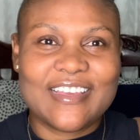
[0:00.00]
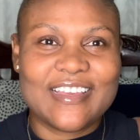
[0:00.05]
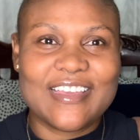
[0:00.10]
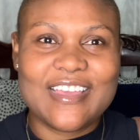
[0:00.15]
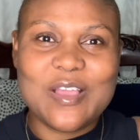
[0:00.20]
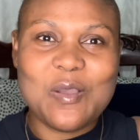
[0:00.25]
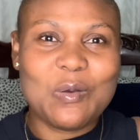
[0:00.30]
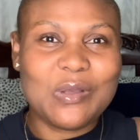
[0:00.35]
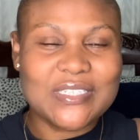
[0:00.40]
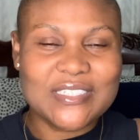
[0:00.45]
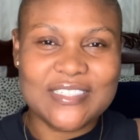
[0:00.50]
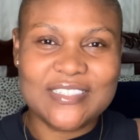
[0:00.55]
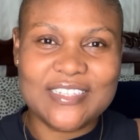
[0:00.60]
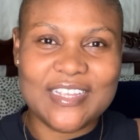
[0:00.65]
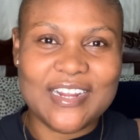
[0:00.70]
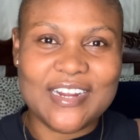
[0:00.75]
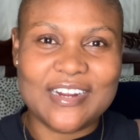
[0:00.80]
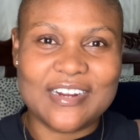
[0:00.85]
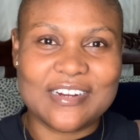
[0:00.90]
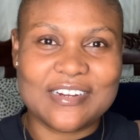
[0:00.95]
it wasn't
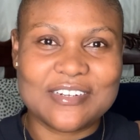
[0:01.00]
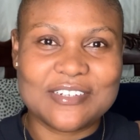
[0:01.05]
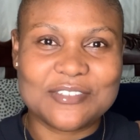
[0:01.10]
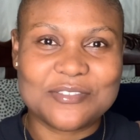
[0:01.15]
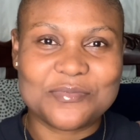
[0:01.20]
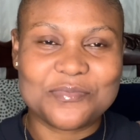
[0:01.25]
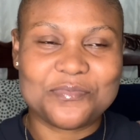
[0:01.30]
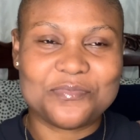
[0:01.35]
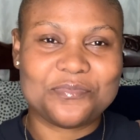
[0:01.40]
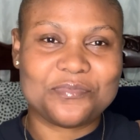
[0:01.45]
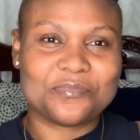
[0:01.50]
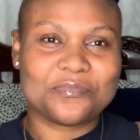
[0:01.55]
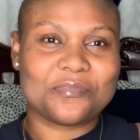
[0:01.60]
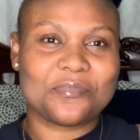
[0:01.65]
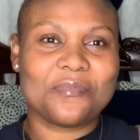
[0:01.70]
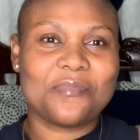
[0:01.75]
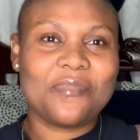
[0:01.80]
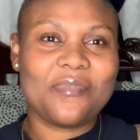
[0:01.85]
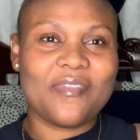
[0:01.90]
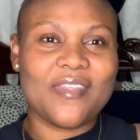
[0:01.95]
there
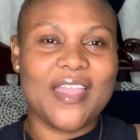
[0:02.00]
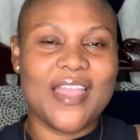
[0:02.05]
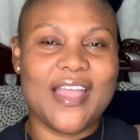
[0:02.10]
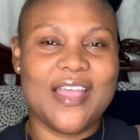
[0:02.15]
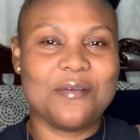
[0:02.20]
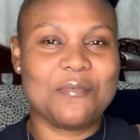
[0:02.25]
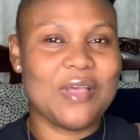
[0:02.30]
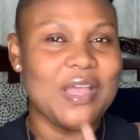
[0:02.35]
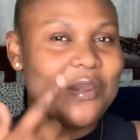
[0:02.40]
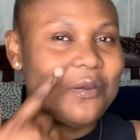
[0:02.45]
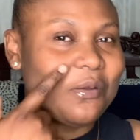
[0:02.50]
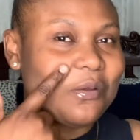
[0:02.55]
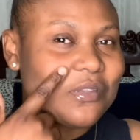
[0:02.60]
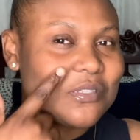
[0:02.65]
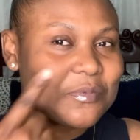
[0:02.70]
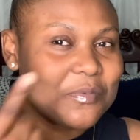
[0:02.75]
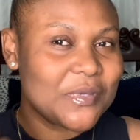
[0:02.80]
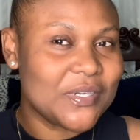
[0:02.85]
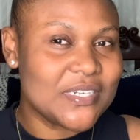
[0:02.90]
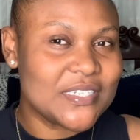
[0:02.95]
a
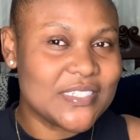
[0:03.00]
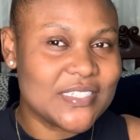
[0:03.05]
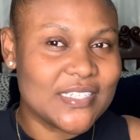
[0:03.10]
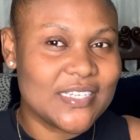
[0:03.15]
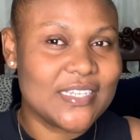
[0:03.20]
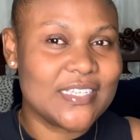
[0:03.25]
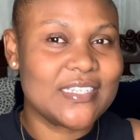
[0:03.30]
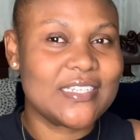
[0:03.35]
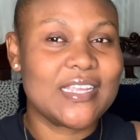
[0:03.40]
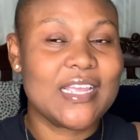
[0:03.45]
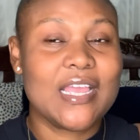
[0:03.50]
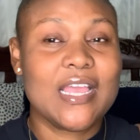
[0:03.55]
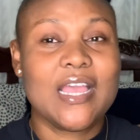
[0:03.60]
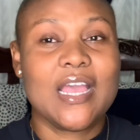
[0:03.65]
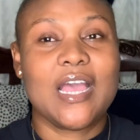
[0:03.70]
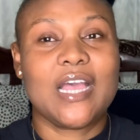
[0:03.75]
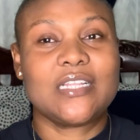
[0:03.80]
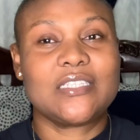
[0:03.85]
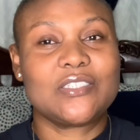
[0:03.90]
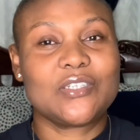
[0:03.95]
nose piercing
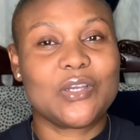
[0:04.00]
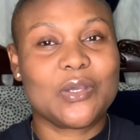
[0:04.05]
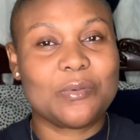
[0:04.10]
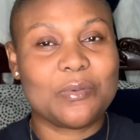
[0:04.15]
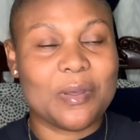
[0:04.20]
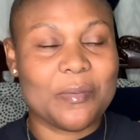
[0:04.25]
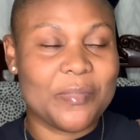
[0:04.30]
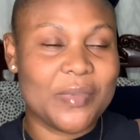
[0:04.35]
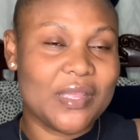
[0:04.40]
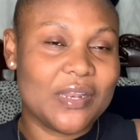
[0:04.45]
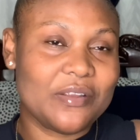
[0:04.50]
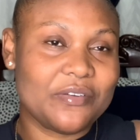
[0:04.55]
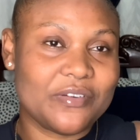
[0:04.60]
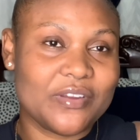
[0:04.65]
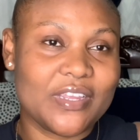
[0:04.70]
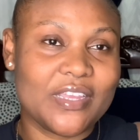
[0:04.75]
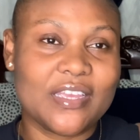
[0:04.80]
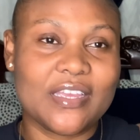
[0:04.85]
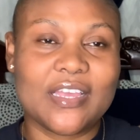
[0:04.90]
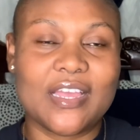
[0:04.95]
I took out my belly
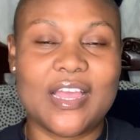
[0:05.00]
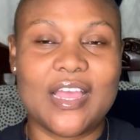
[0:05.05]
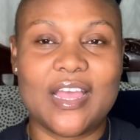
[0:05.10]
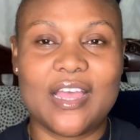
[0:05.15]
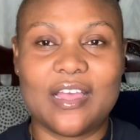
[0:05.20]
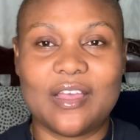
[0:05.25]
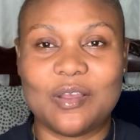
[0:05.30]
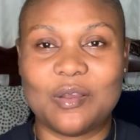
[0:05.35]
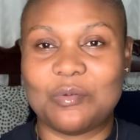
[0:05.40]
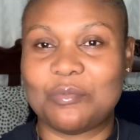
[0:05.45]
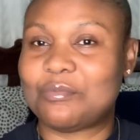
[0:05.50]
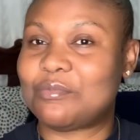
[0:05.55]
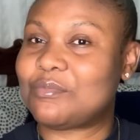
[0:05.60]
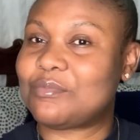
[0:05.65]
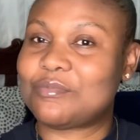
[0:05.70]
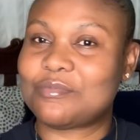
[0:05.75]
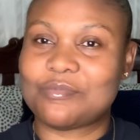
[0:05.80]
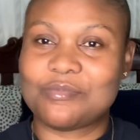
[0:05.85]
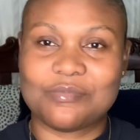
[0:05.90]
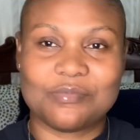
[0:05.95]
ring um
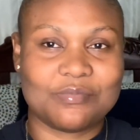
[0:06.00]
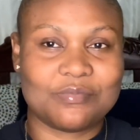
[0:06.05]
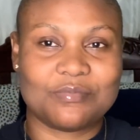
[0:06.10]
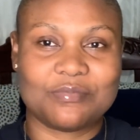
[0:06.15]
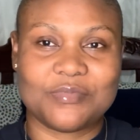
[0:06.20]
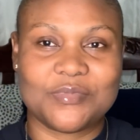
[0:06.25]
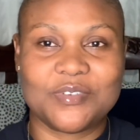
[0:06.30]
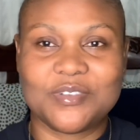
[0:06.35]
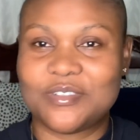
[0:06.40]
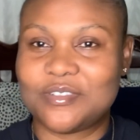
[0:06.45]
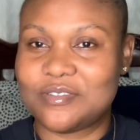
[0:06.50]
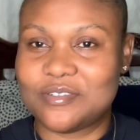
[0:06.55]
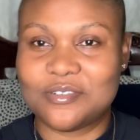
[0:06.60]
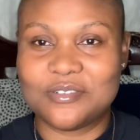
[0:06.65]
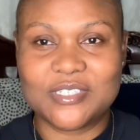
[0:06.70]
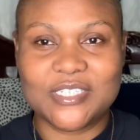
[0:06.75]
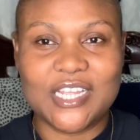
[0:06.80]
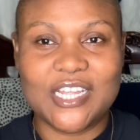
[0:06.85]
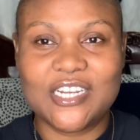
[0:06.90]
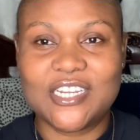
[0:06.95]

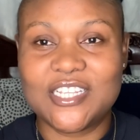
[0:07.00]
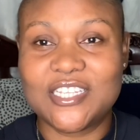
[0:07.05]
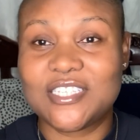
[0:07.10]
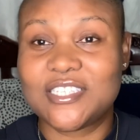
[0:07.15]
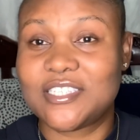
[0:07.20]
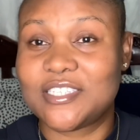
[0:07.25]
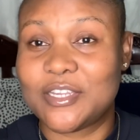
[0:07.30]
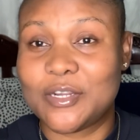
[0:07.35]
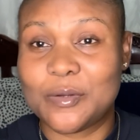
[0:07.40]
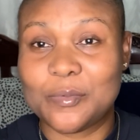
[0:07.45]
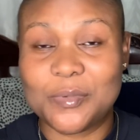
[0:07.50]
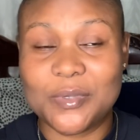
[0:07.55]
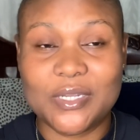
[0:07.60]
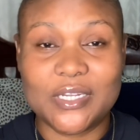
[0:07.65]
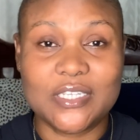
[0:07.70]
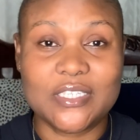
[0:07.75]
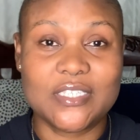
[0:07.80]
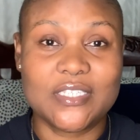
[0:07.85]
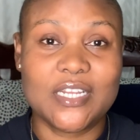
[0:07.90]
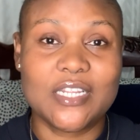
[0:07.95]
those unnecessary
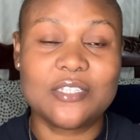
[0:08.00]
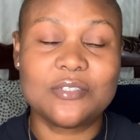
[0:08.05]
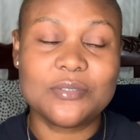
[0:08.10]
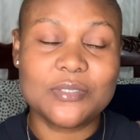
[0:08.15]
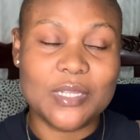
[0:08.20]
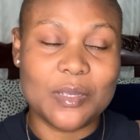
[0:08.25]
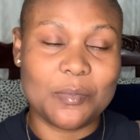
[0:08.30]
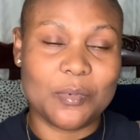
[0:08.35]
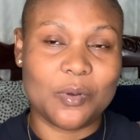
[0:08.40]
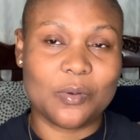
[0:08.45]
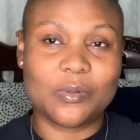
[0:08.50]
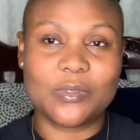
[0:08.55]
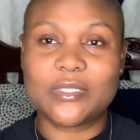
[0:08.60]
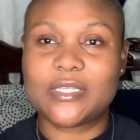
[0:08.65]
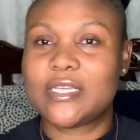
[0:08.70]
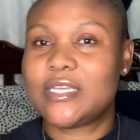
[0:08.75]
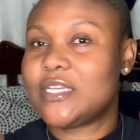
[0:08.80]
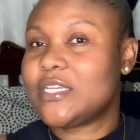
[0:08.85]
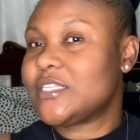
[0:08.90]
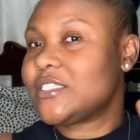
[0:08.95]
piercing i took them out
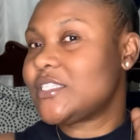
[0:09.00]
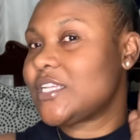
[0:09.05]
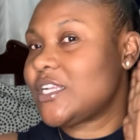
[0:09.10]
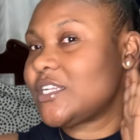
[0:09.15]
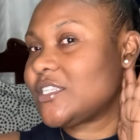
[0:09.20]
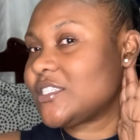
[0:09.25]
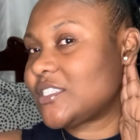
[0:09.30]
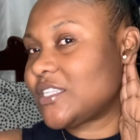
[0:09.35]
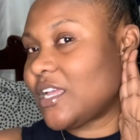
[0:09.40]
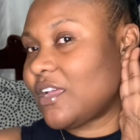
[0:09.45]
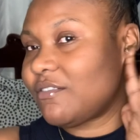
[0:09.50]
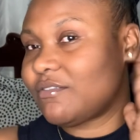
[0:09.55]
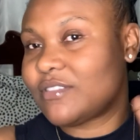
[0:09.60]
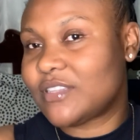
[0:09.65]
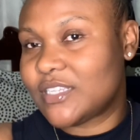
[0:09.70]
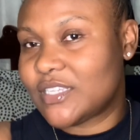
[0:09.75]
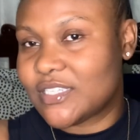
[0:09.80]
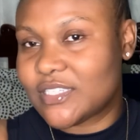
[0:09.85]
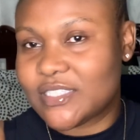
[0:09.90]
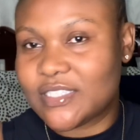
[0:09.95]
so i just have
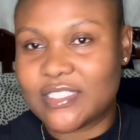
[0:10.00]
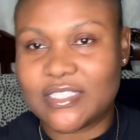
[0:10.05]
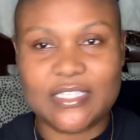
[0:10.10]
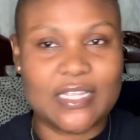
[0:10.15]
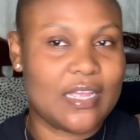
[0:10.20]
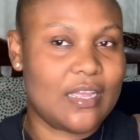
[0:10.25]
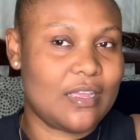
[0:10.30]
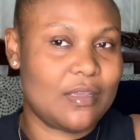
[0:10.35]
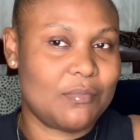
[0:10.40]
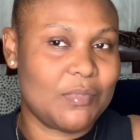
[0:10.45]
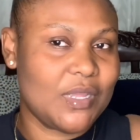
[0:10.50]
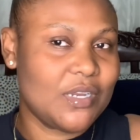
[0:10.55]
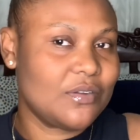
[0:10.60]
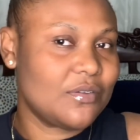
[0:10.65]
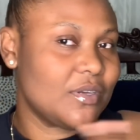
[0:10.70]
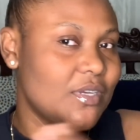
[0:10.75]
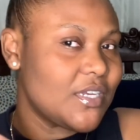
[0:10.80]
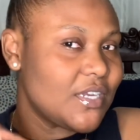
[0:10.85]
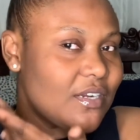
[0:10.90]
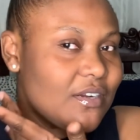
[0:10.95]
this um, i
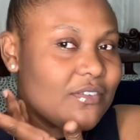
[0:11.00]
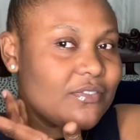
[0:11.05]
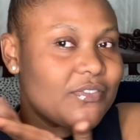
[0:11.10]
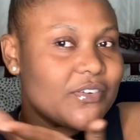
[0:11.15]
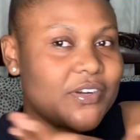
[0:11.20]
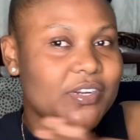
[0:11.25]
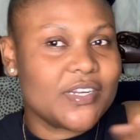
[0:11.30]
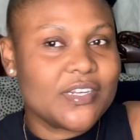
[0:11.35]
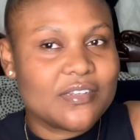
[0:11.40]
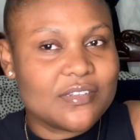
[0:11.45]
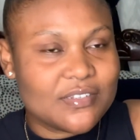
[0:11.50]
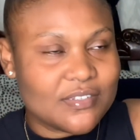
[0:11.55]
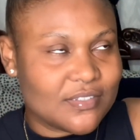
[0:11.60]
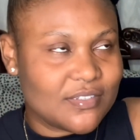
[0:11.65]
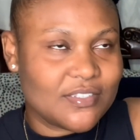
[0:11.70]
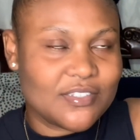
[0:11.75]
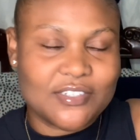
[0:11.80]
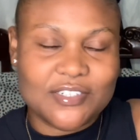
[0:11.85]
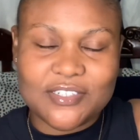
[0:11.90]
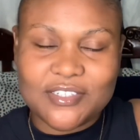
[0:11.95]
don't care for it
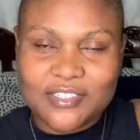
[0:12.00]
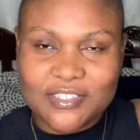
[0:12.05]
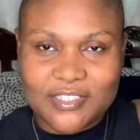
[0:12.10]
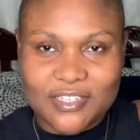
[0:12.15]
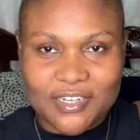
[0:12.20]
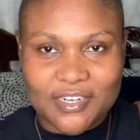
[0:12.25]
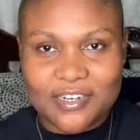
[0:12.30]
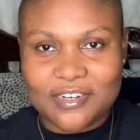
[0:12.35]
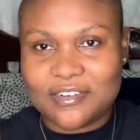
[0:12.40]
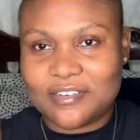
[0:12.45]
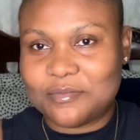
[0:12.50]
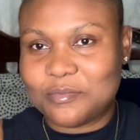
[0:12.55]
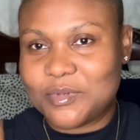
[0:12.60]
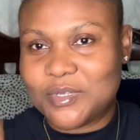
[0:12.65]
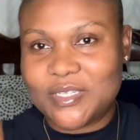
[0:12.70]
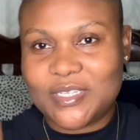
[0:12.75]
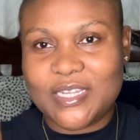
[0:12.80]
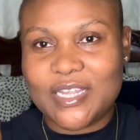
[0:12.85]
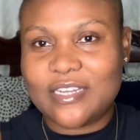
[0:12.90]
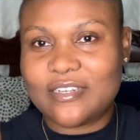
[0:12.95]
it's just there
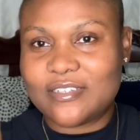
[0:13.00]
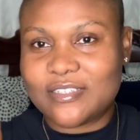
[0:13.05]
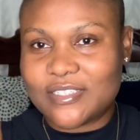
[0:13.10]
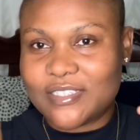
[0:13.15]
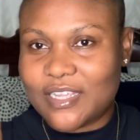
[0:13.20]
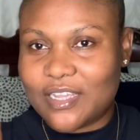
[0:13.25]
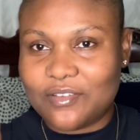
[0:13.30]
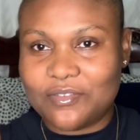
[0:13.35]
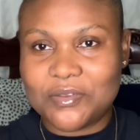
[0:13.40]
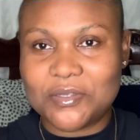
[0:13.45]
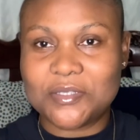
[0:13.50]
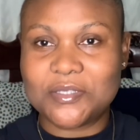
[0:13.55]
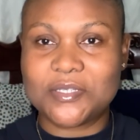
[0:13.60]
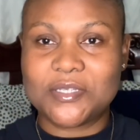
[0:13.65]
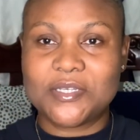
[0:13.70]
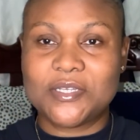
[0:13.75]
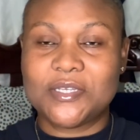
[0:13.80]
but i just have it